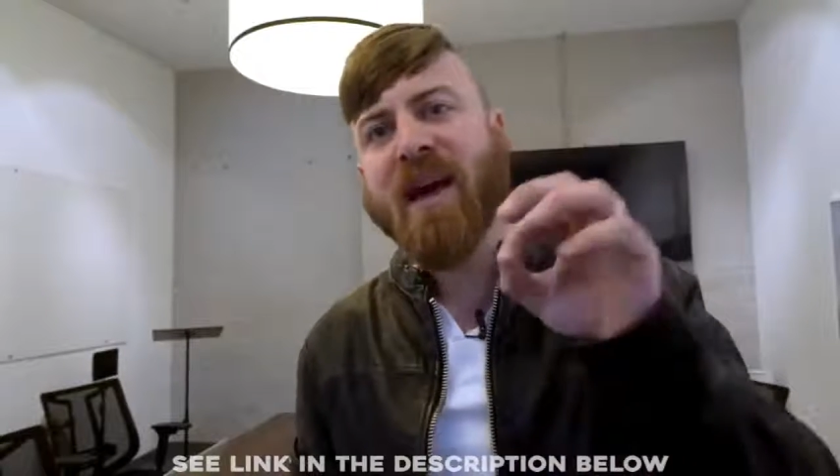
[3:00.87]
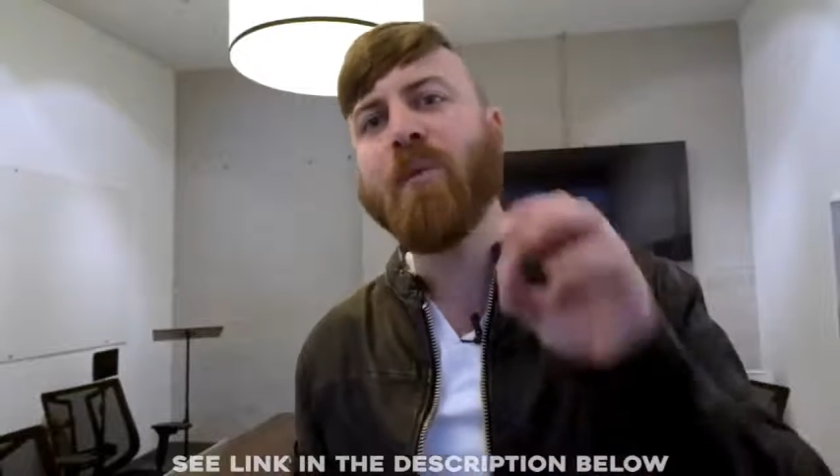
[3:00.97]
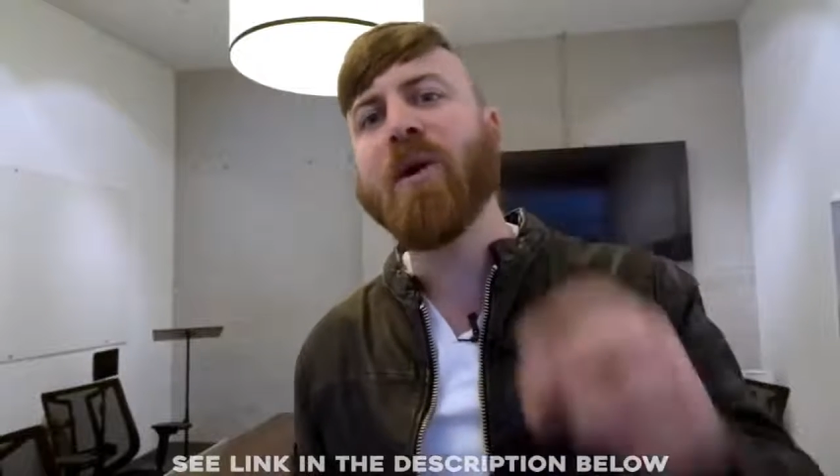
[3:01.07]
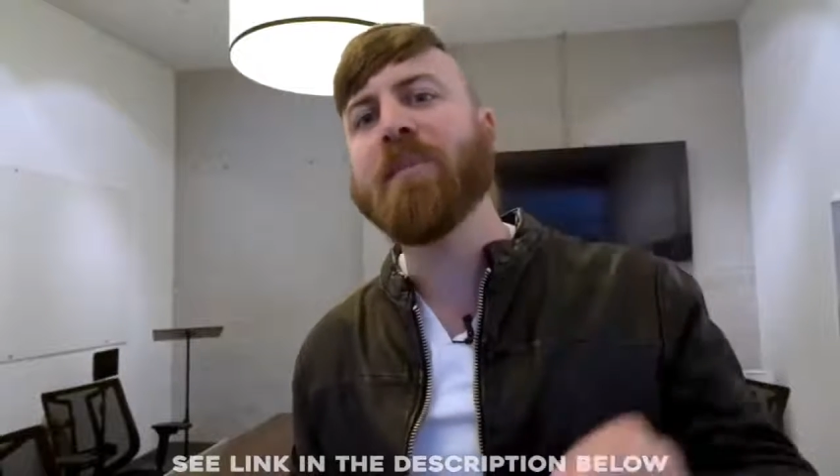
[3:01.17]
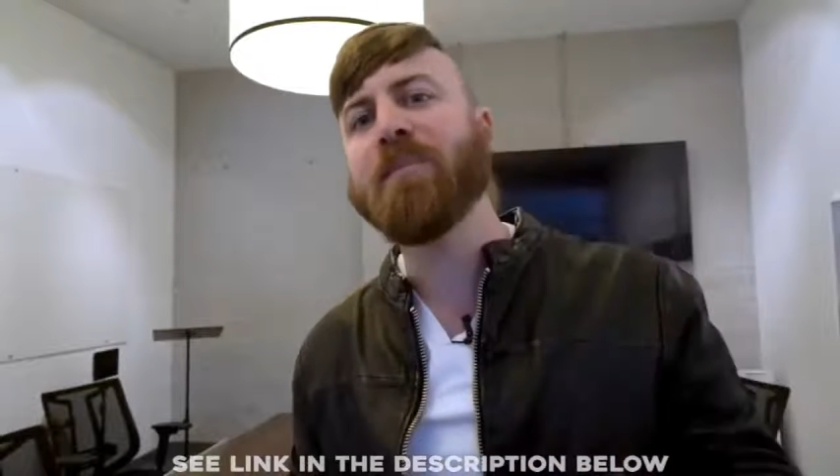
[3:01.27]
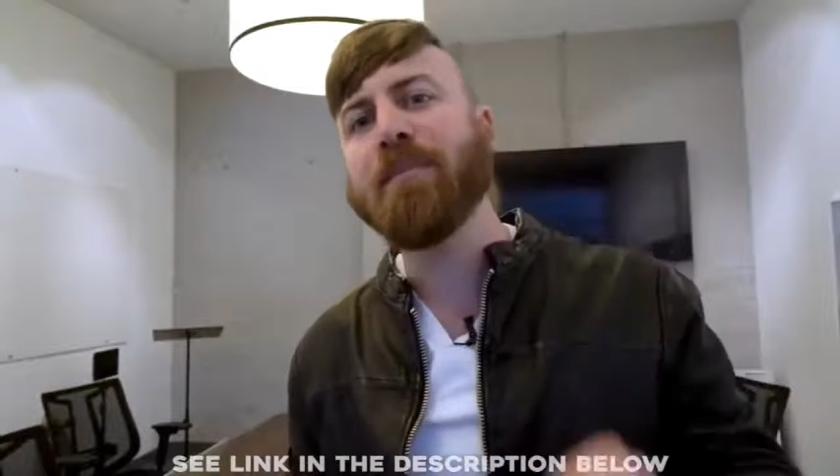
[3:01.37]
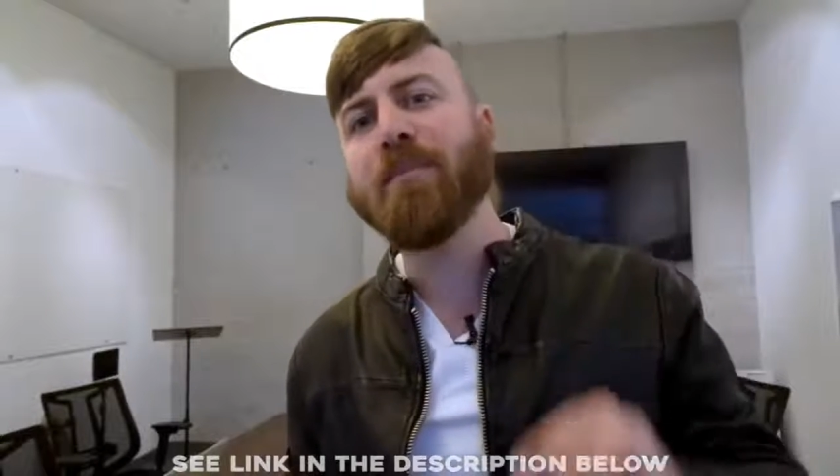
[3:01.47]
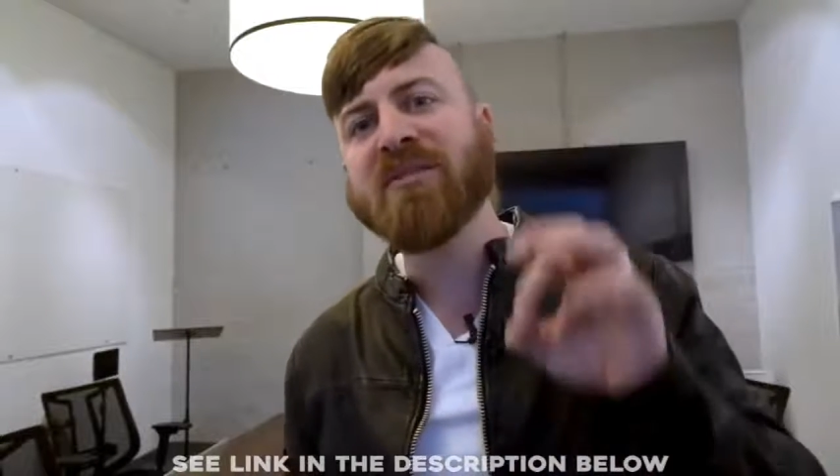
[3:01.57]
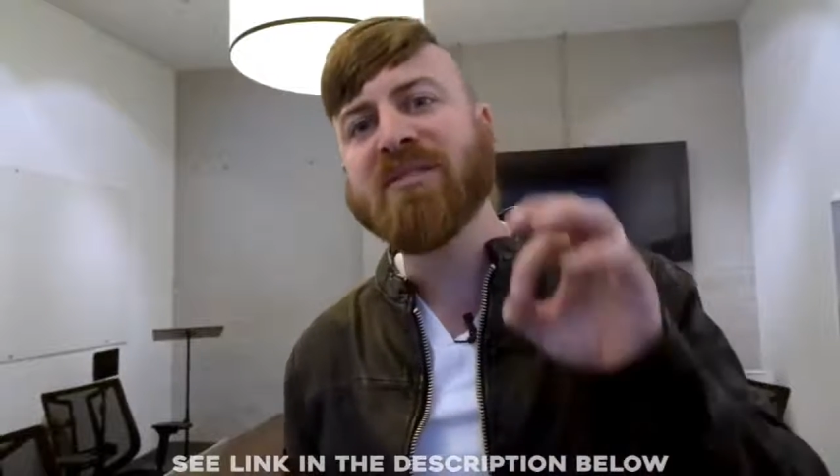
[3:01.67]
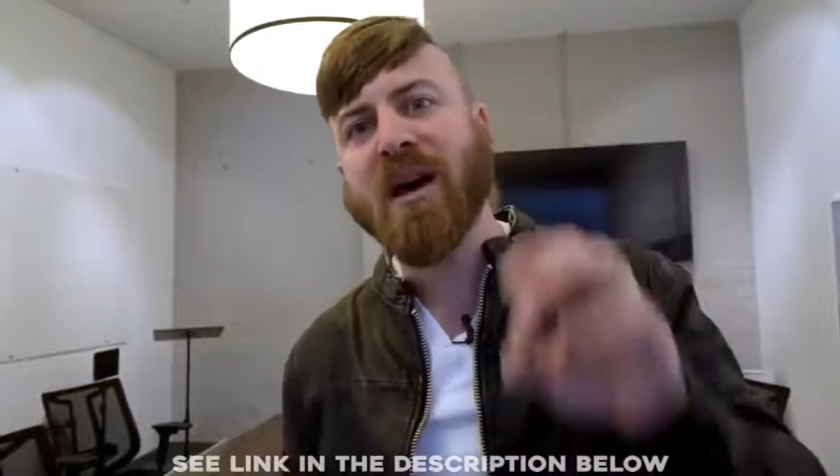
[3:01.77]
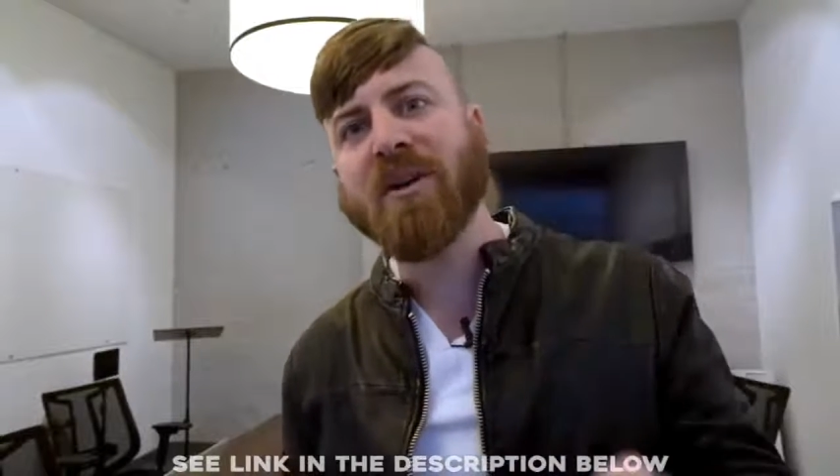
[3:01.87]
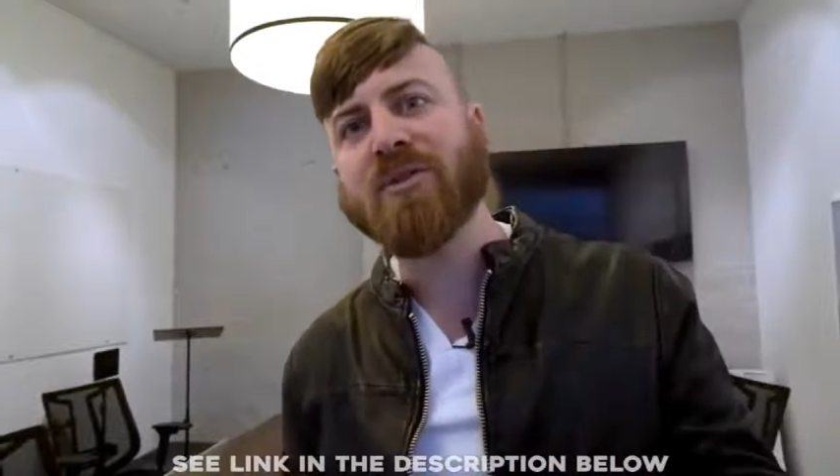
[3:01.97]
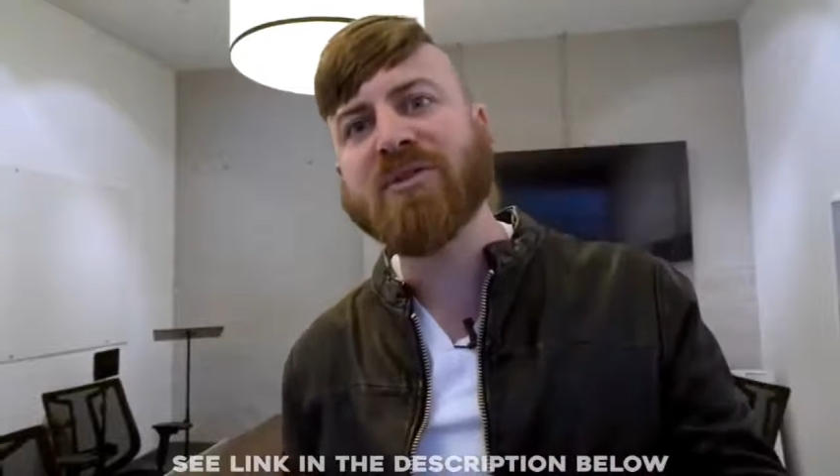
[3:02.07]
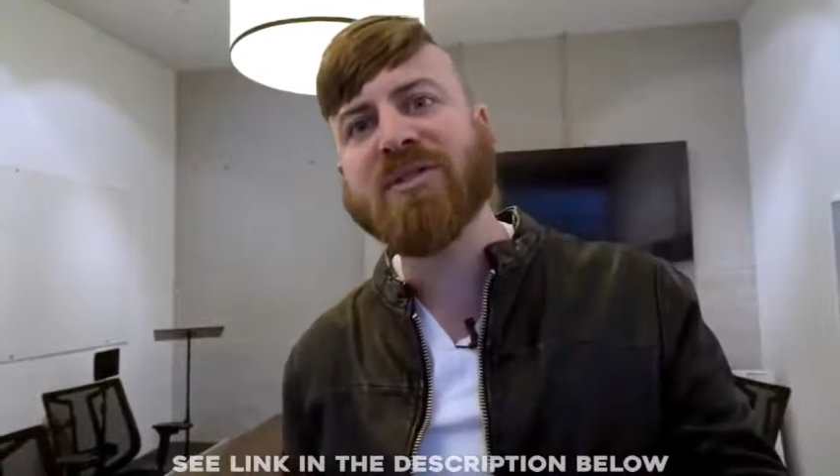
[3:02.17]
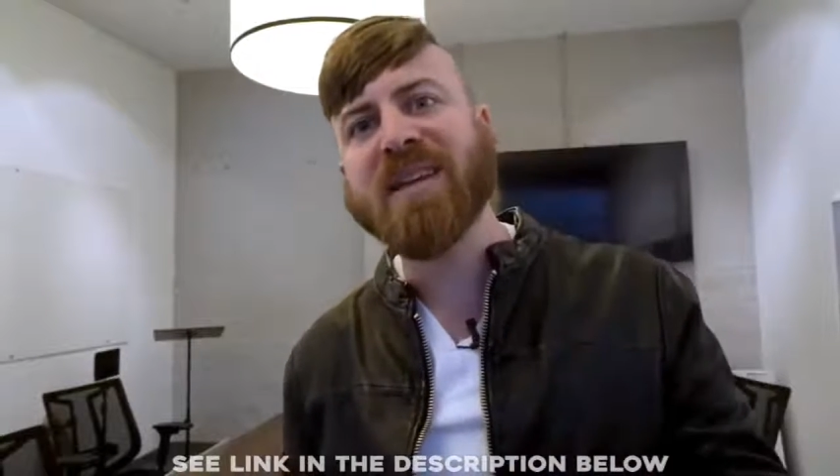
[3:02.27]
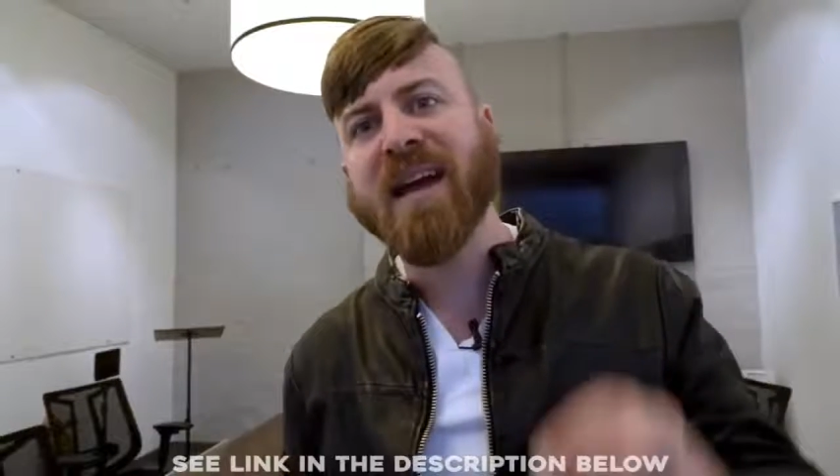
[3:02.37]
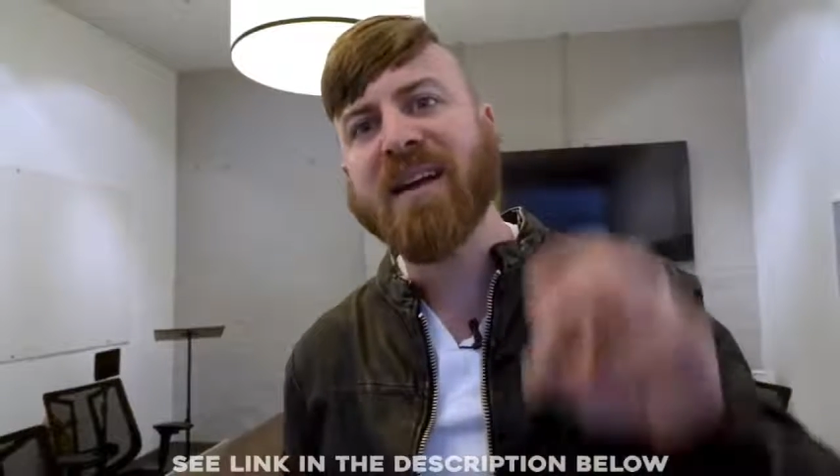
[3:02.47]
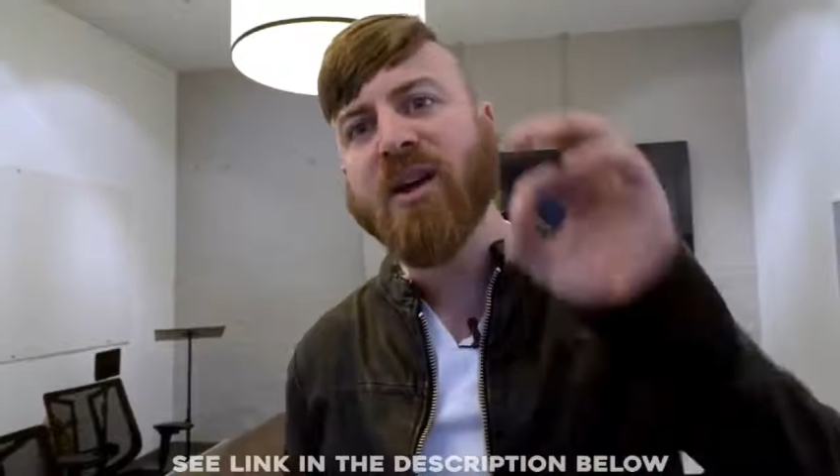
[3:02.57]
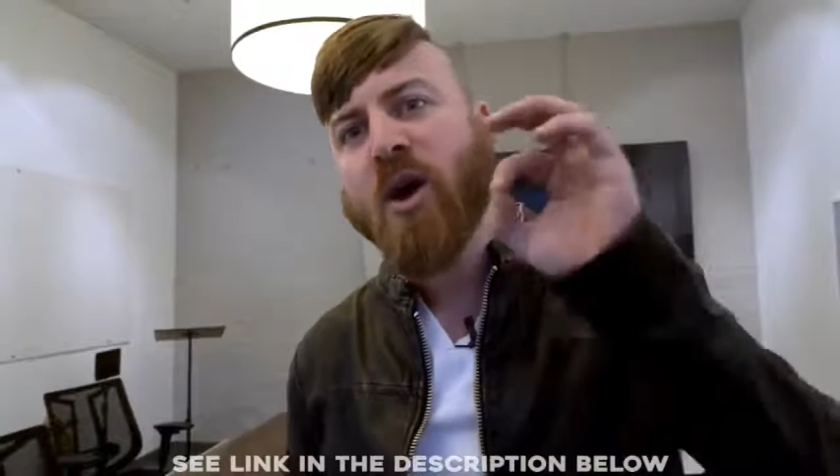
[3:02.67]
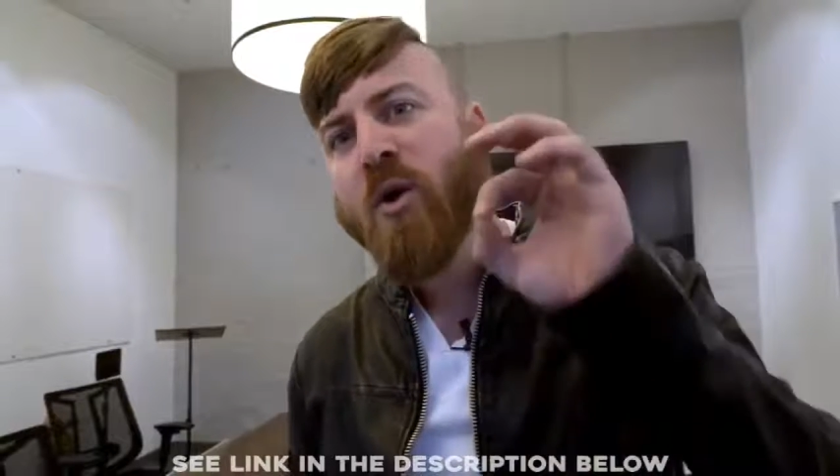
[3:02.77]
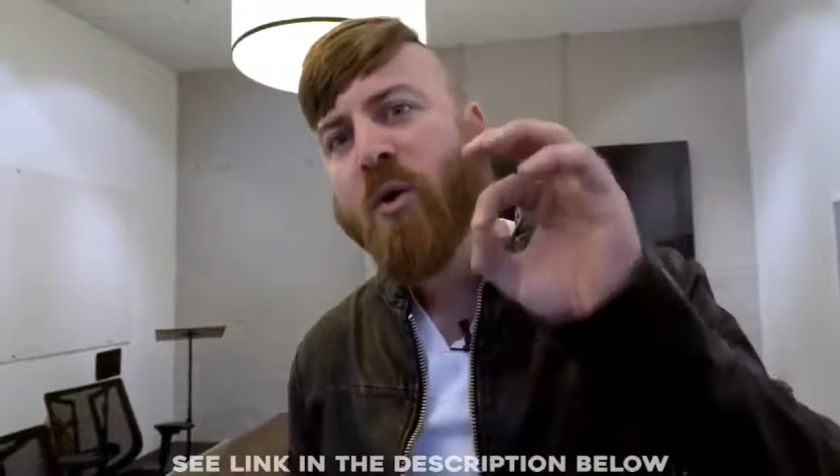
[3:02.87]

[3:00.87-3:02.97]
I want people to understand